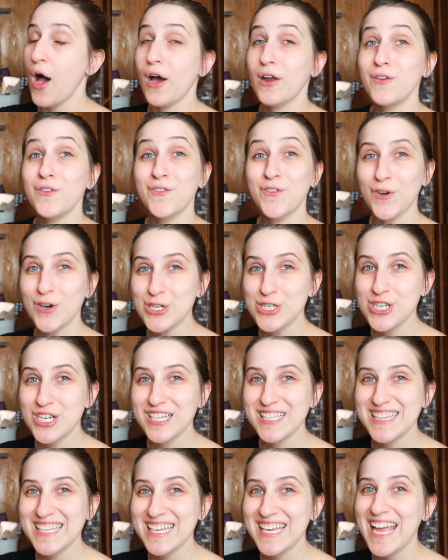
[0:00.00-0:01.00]

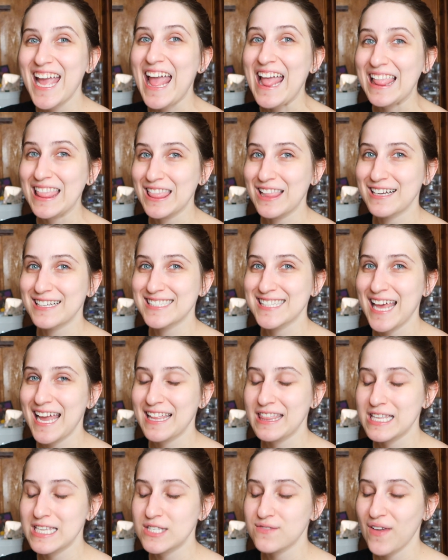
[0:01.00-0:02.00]
Unfortunately, it looks
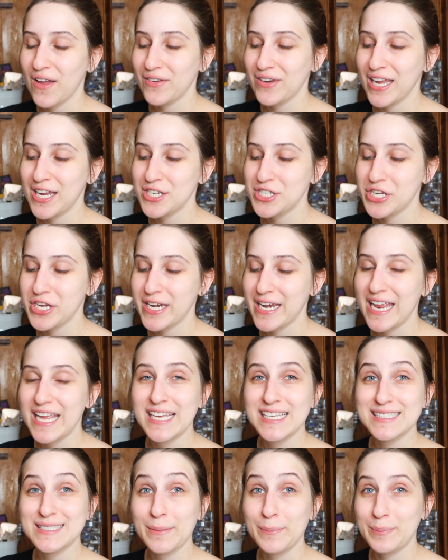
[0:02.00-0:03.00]
like this foundation
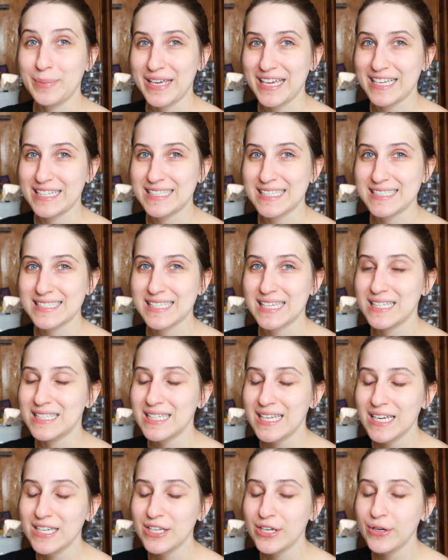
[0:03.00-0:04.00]
is being
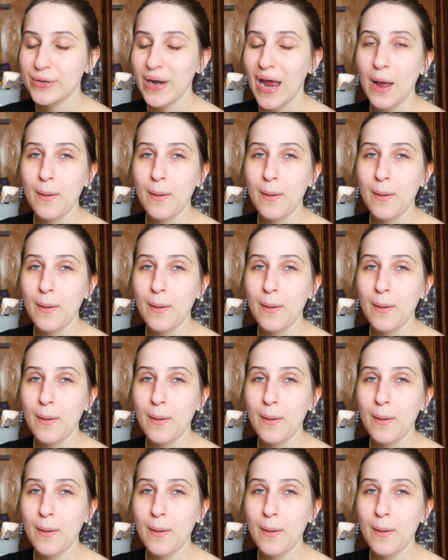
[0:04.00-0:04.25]
discontinued.